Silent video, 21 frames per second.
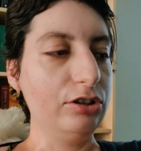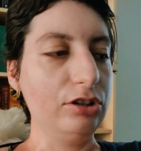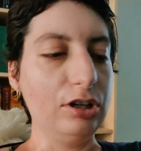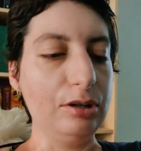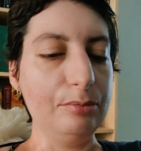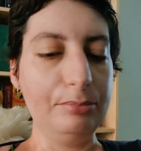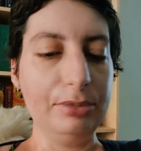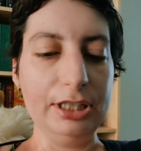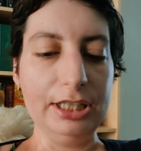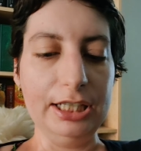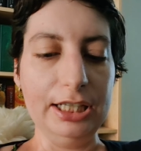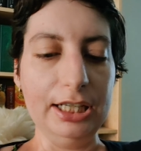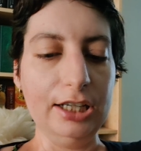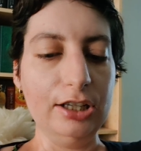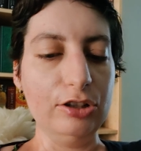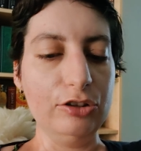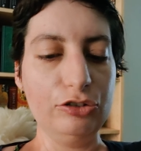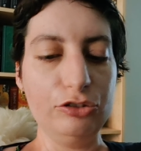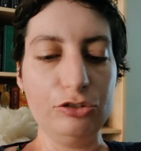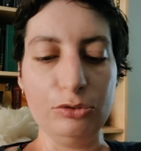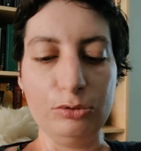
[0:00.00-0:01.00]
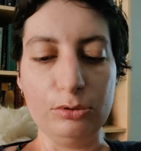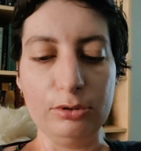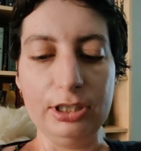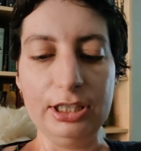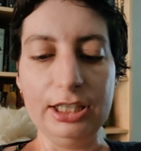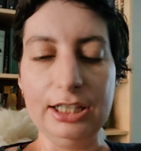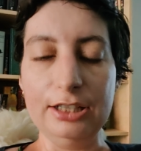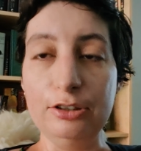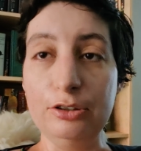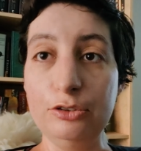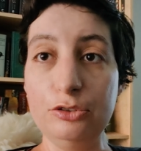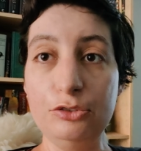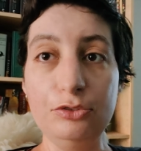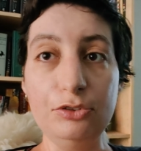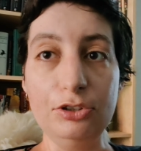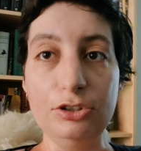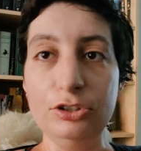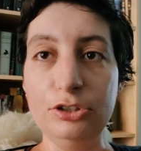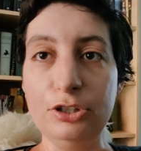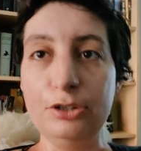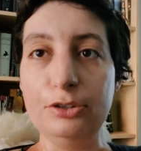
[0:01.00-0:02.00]
accompanying a story, and those
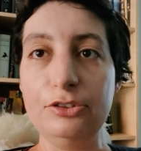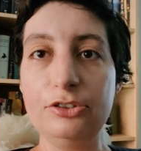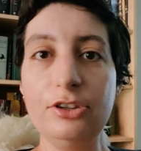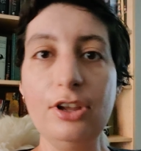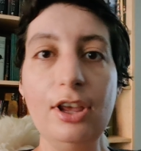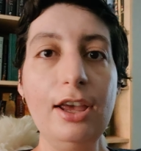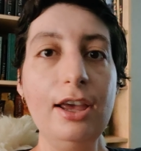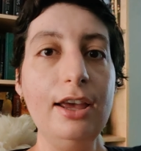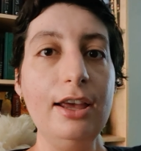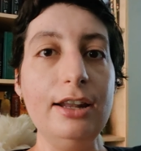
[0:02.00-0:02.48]
footnotes